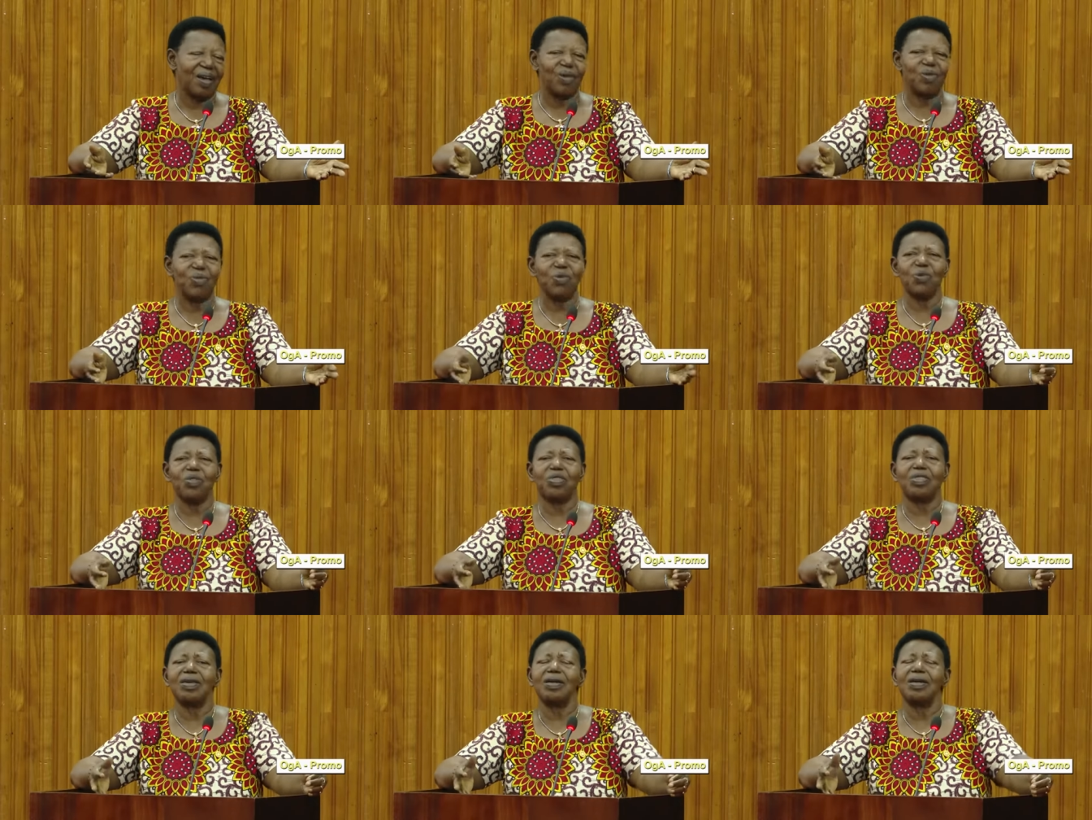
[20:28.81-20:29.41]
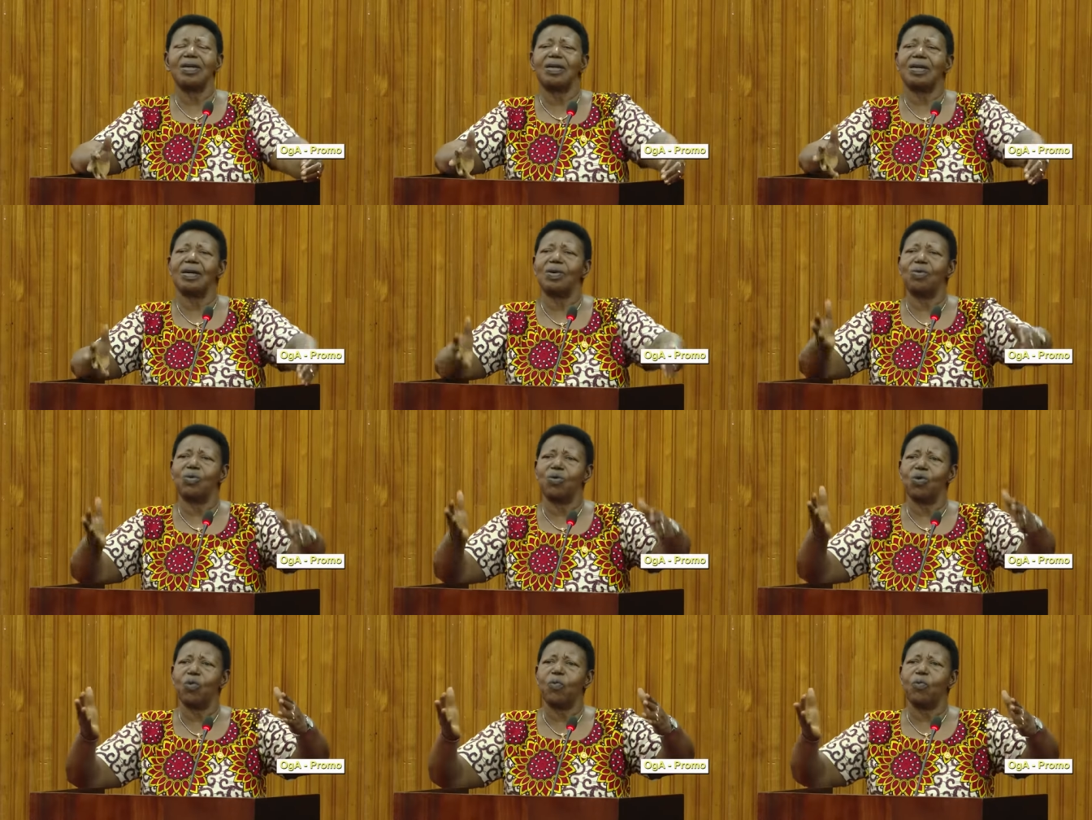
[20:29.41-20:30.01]
Do you think a
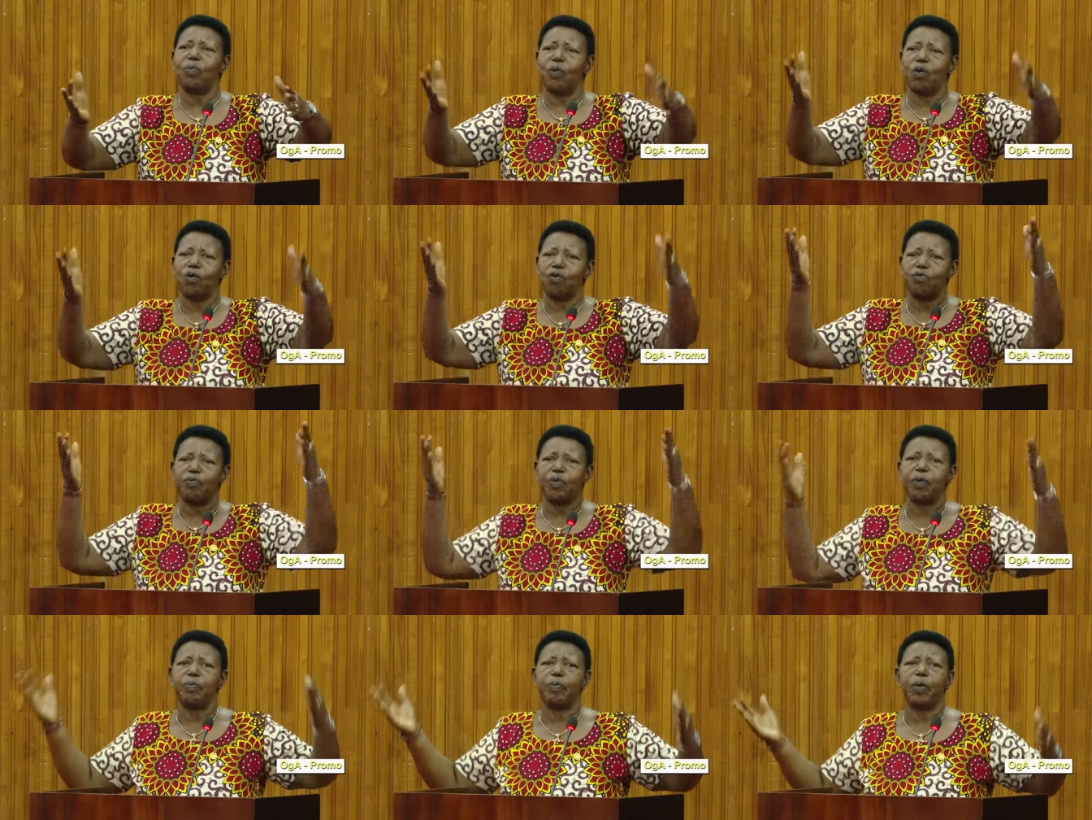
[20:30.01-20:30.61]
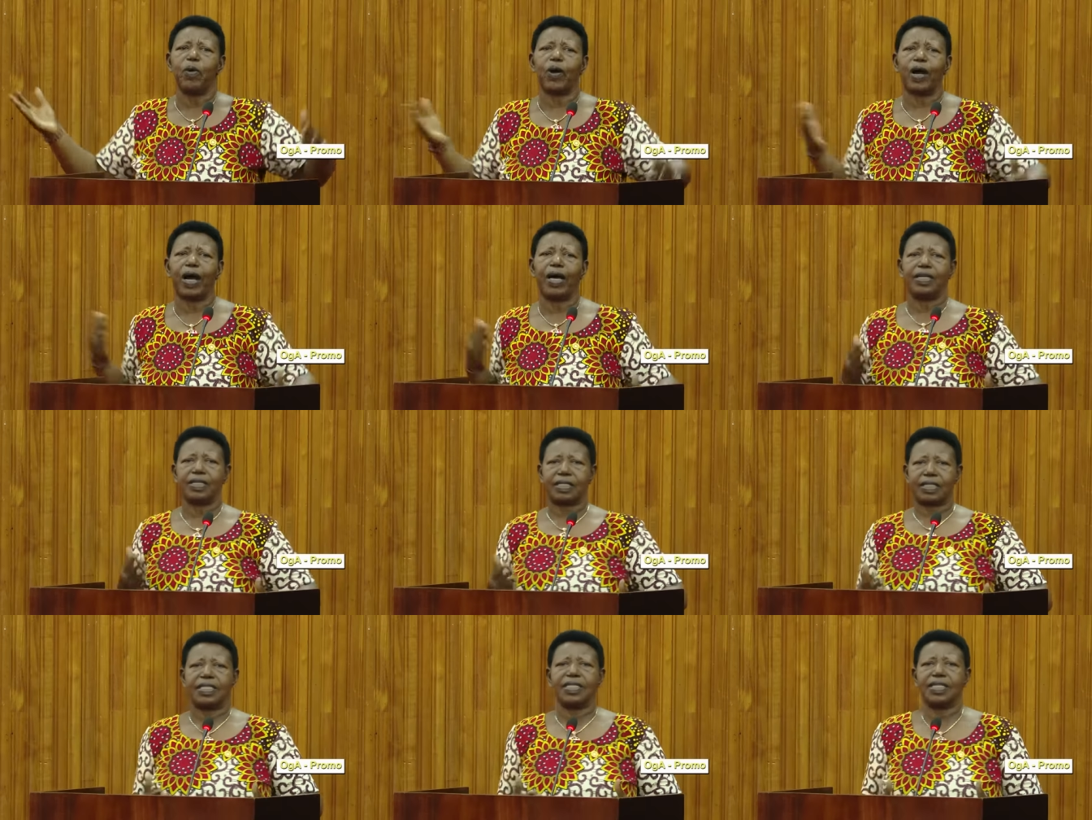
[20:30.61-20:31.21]
group of people
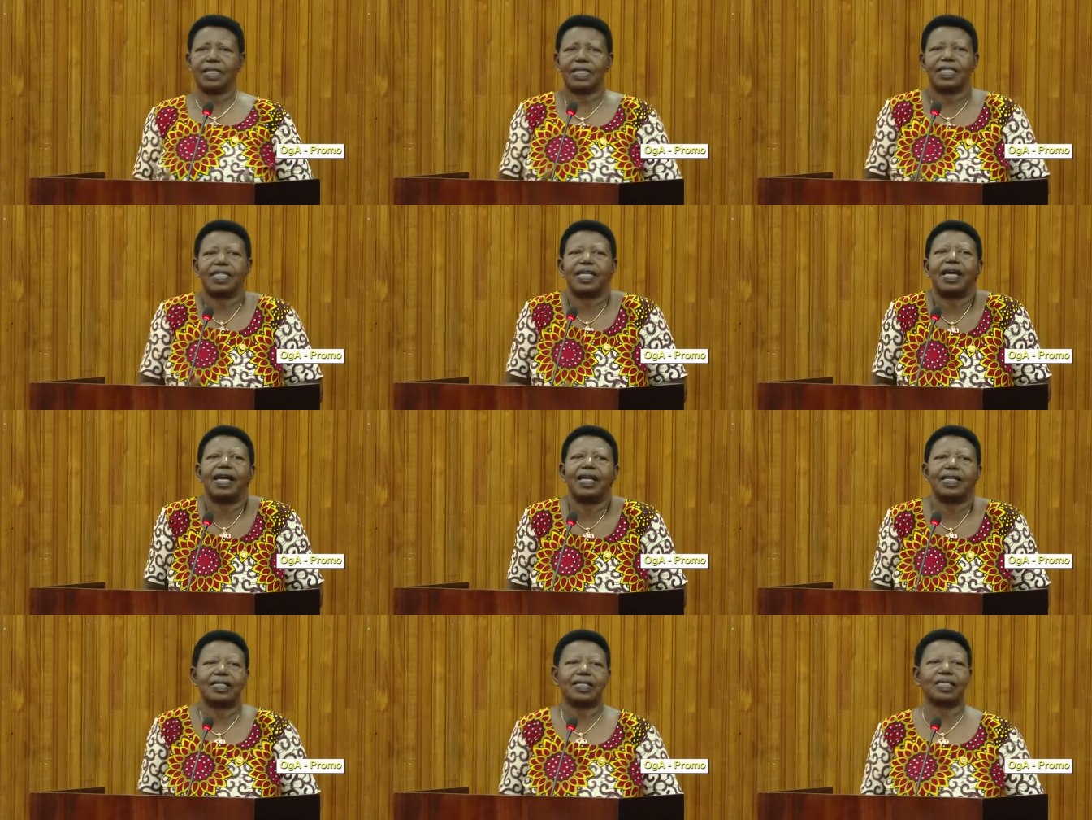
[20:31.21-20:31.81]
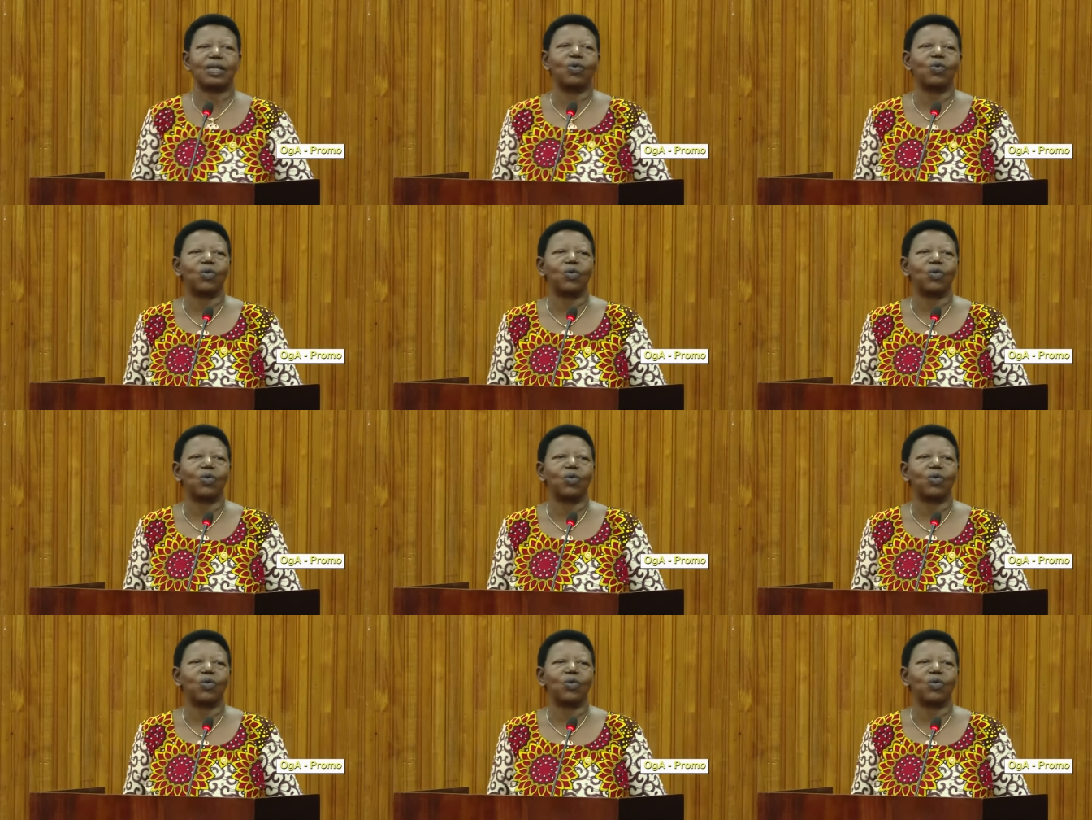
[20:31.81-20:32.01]
can sit there and say,